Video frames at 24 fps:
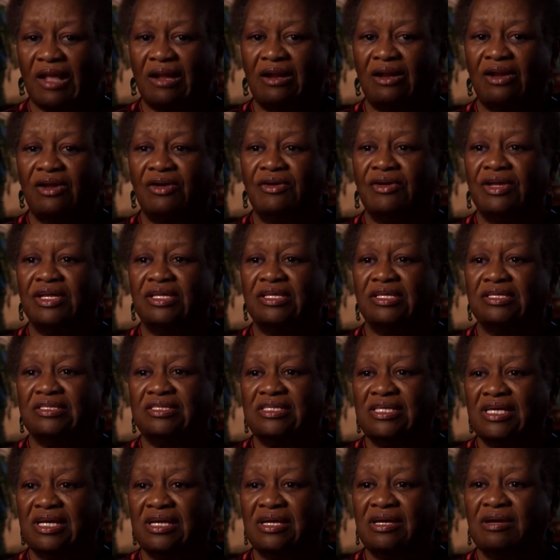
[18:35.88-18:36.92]
learning the
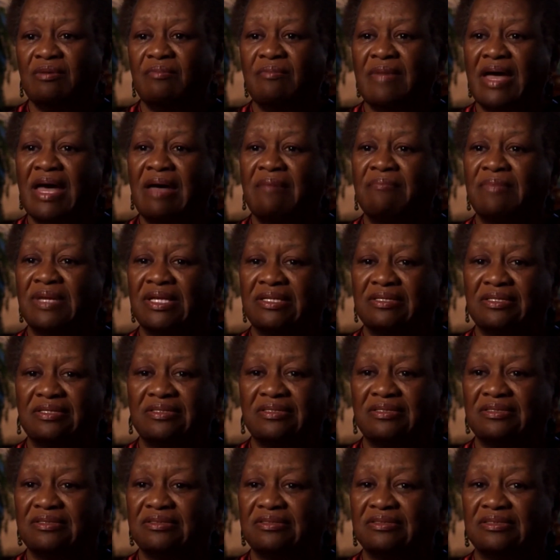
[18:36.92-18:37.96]
Ten
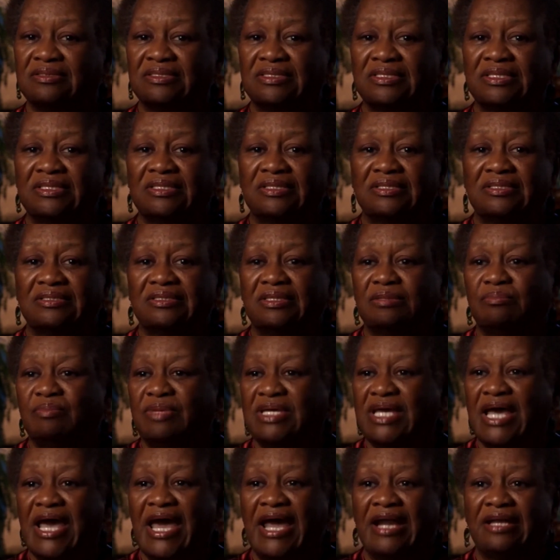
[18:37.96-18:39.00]
Commandments and the
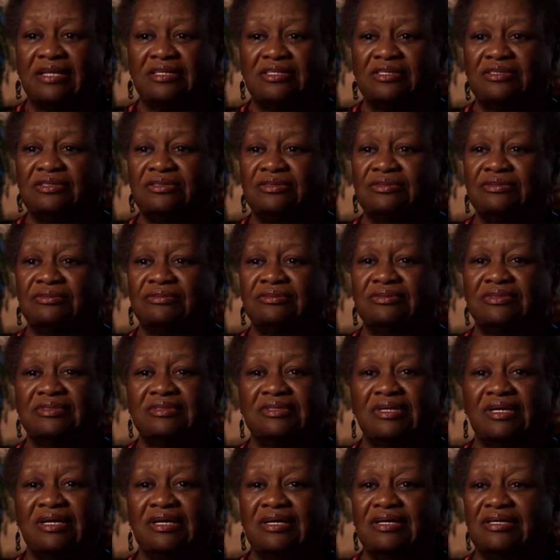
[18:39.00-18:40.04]
Beatitudes,
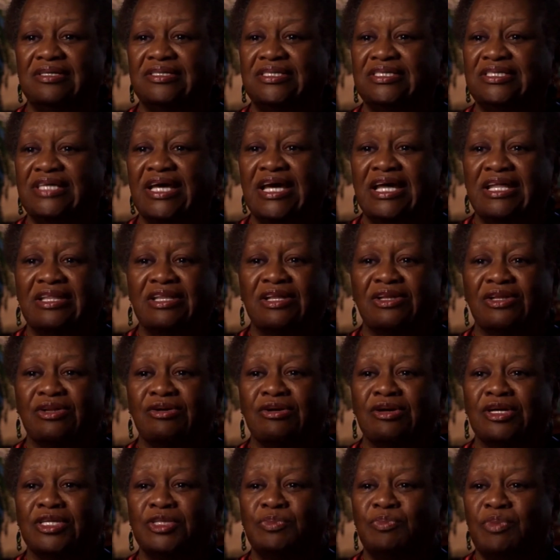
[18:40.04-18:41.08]
saying the
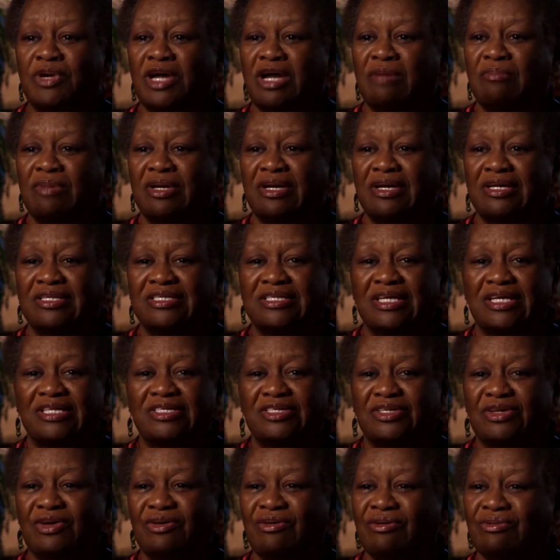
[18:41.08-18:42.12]
Lord's Prayer, because
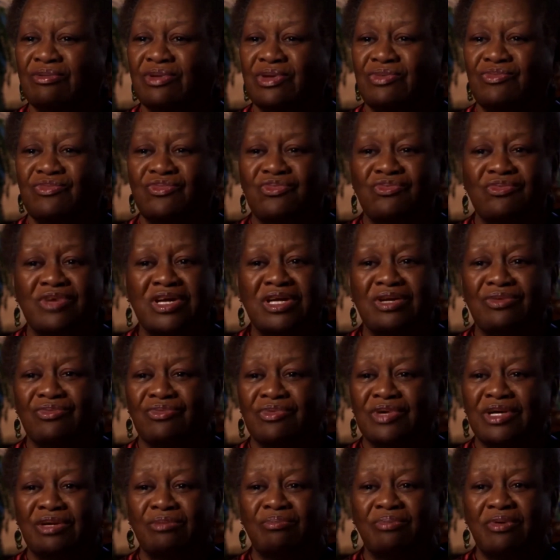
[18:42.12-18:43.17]
that's the only
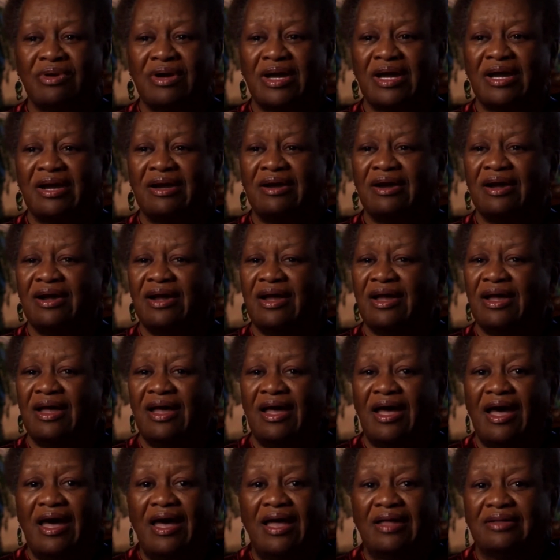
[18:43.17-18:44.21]
real prayer.
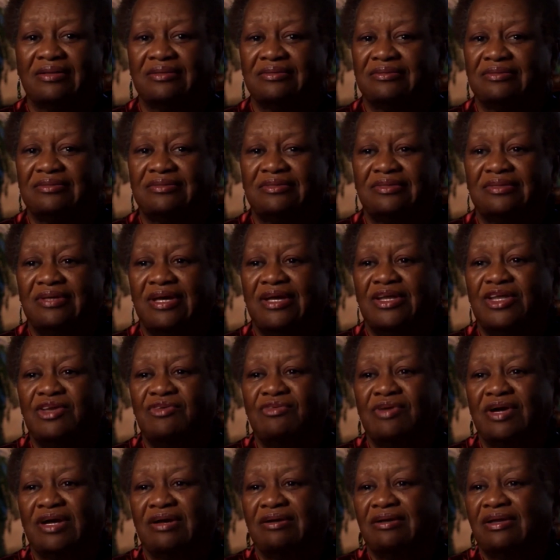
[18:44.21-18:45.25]
And
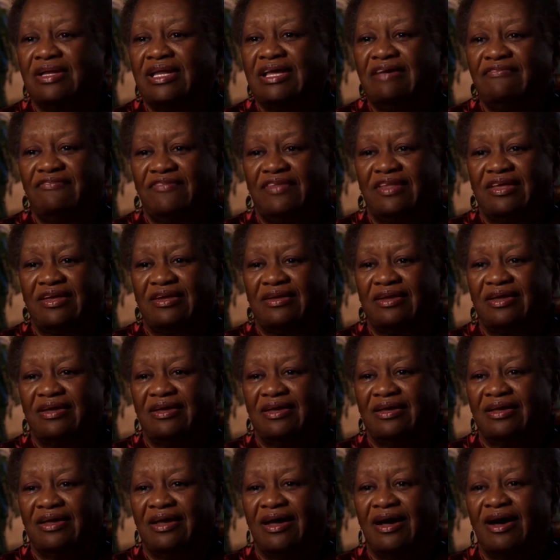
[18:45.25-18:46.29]
you were lifted.
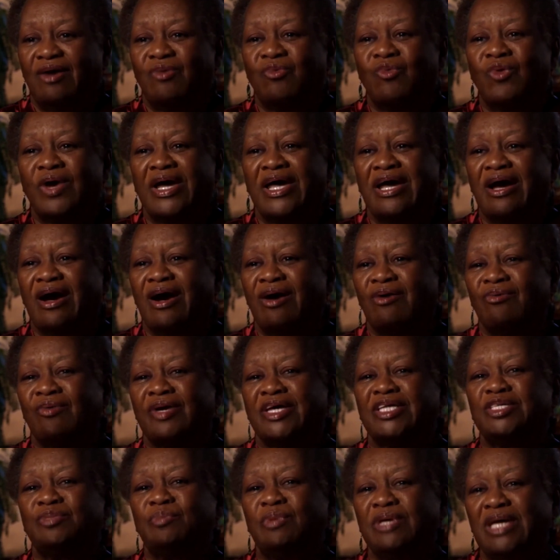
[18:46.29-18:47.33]
A way
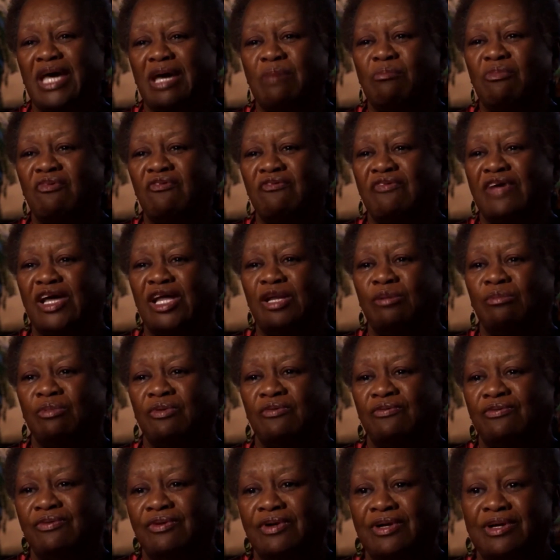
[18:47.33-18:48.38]
always became
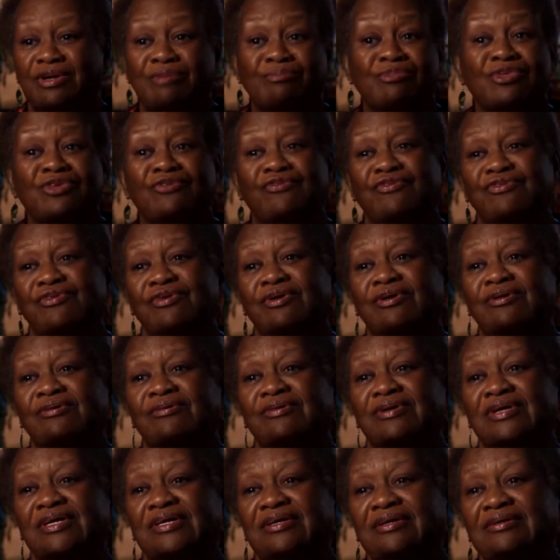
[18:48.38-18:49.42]
available for you to move
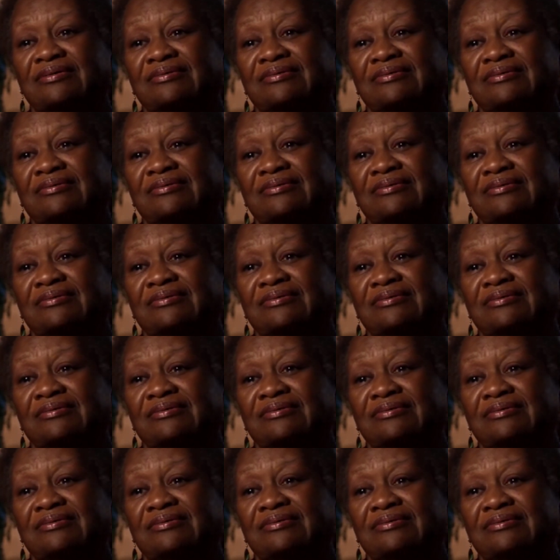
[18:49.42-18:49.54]
forward.